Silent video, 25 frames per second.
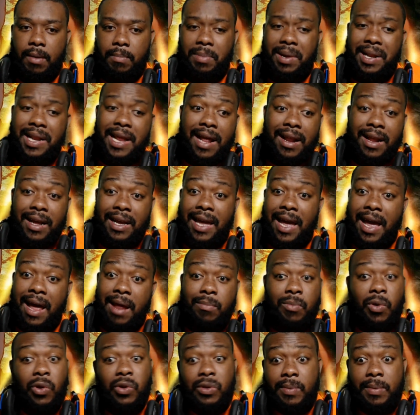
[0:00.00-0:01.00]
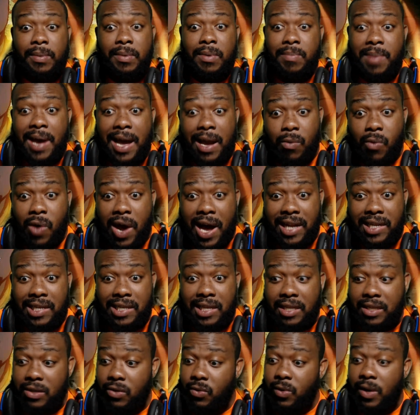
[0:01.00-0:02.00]
But then again, most people might
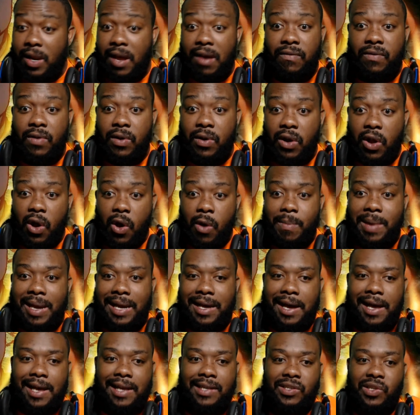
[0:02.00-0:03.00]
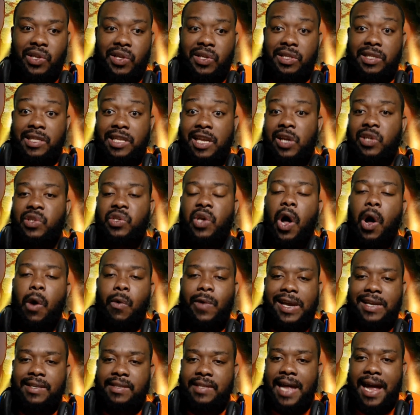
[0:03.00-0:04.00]
watch it. You never know, because there's
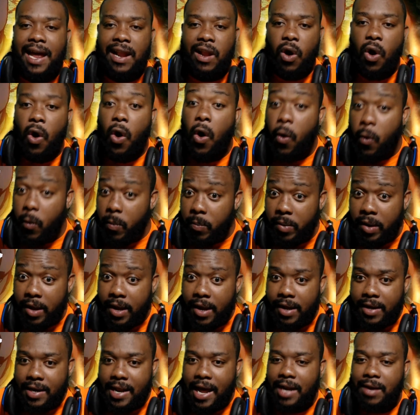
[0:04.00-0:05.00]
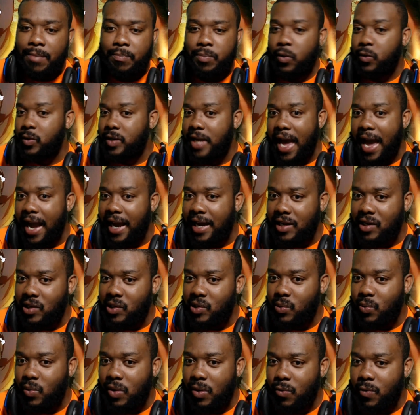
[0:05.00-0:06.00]
always that hope that the
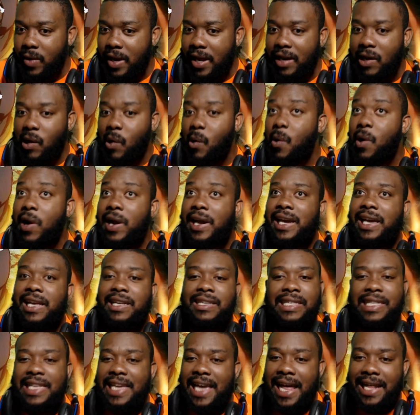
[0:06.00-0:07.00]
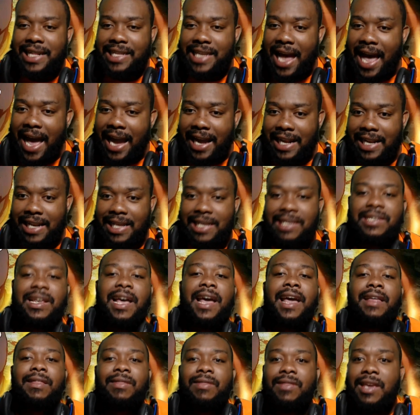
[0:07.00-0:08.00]
protagonist will win. Or is the antagonist
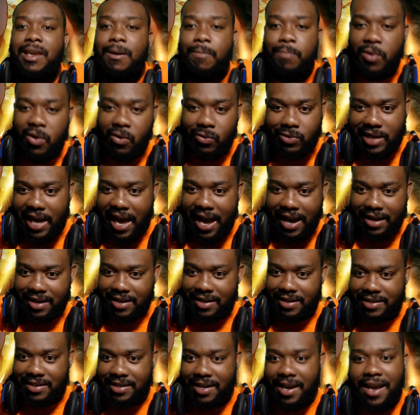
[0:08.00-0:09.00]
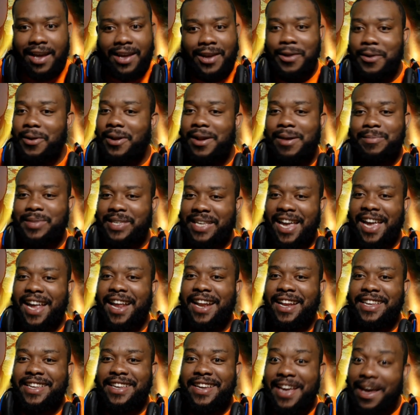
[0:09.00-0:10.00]
the protagonist? You know what I'm
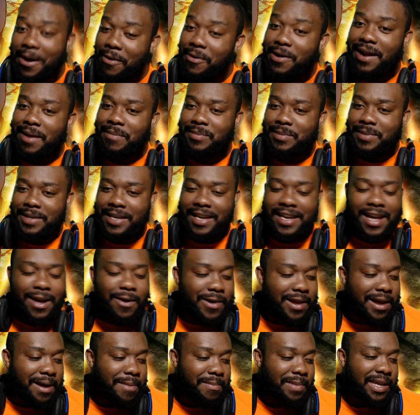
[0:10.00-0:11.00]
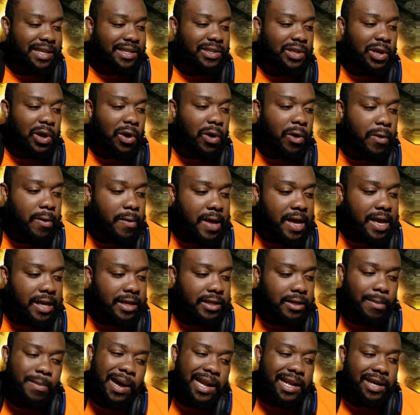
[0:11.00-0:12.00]
saying? You get what I mean? So
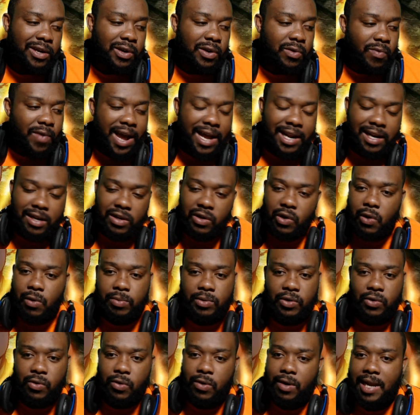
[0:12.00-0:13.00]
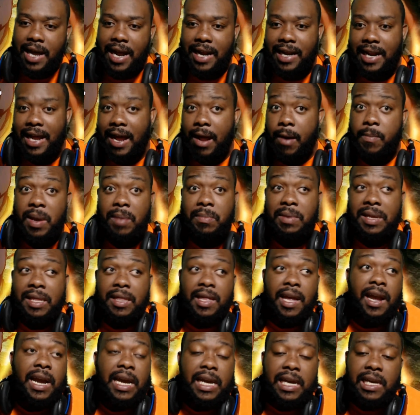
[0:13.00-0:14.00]
somebody could write a dope story like that. Maybe
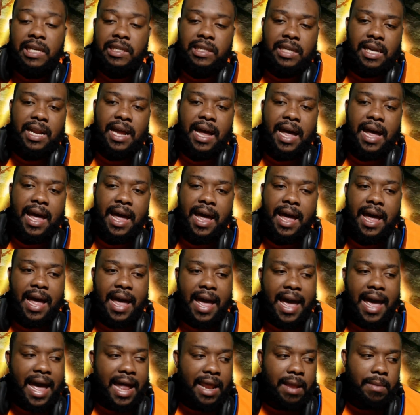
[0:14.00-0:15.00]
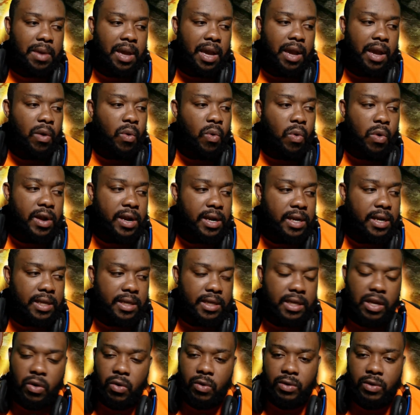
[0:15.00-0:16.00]
there is an anime or,
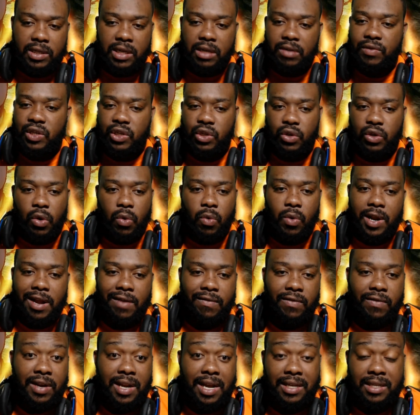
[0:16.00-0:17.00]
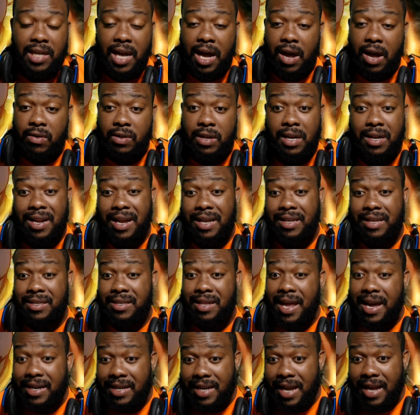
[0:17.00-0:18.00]
you know, TV show, whatever that's out there
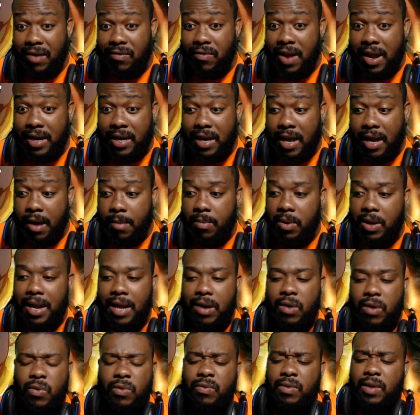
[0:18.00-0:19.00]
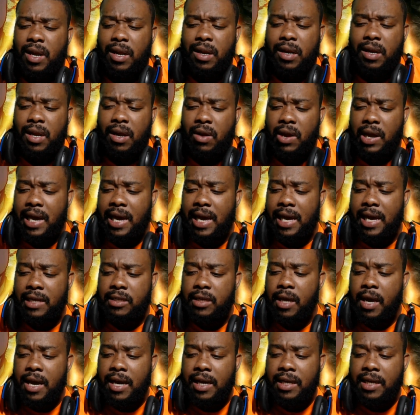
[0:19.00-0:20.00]
that's like that right now, but I don't think there
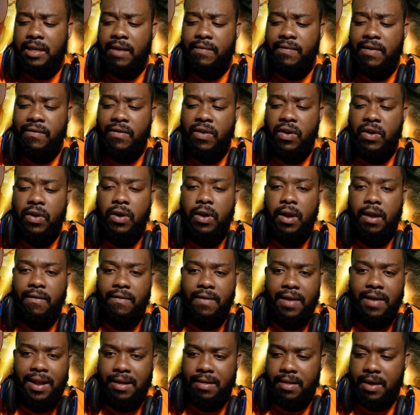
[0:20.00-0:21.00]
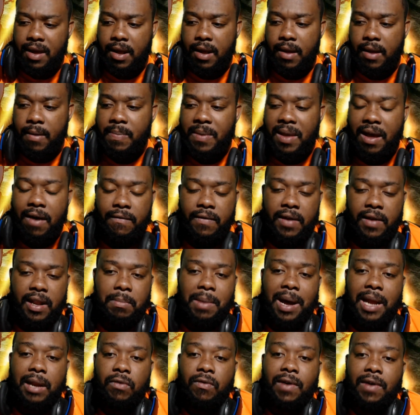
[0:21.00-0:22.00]
is, because I've never heard of anything, of
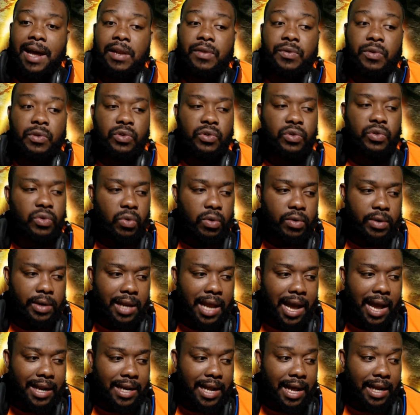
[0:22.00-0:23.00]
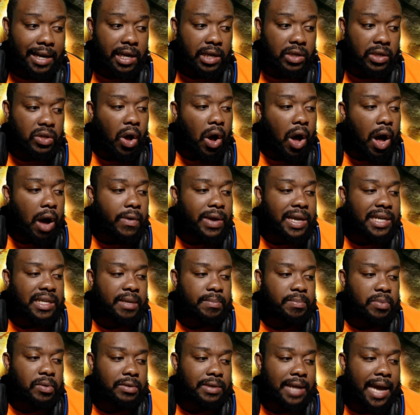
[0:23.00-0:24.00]
anybody writing a story like that. There's
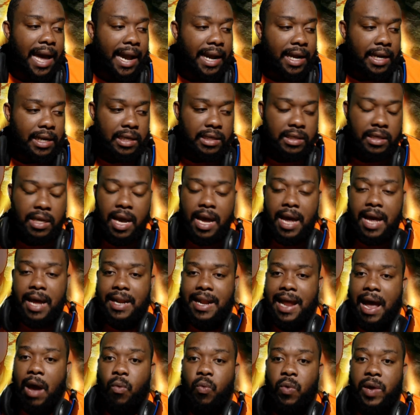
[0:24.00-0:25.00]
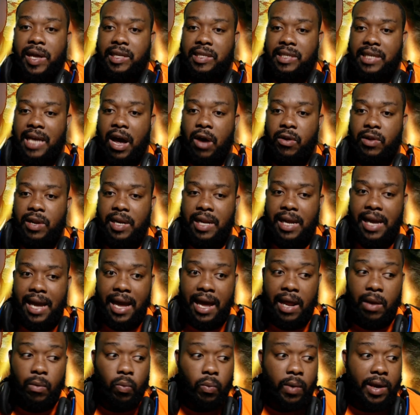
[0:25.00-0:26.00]
always a protagonist that wins out in
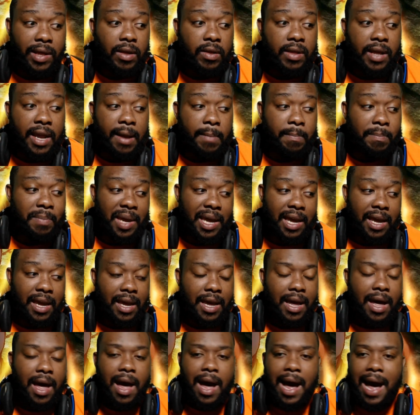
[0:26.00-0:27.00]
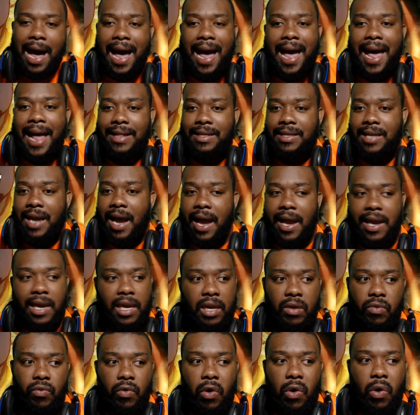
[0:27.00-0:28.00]
the end, whether they be an
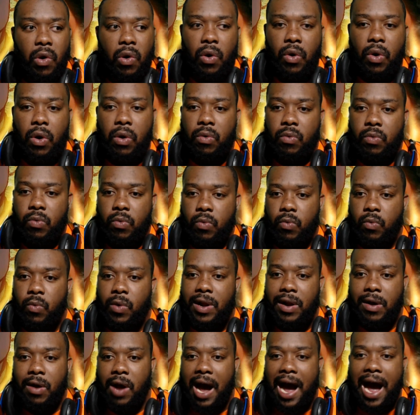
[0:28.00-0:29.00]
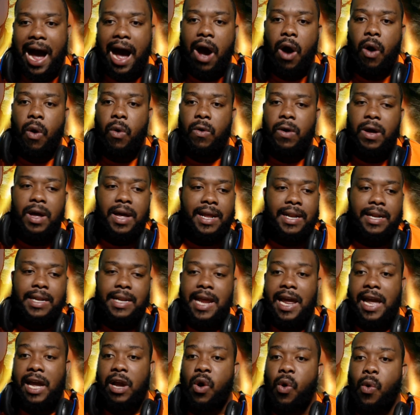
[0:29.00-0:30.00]
anti-hero or what, how
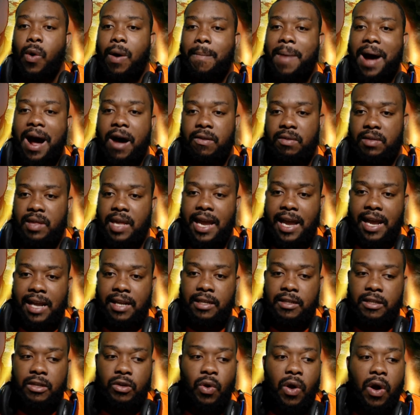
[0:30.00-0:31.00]
they go about things.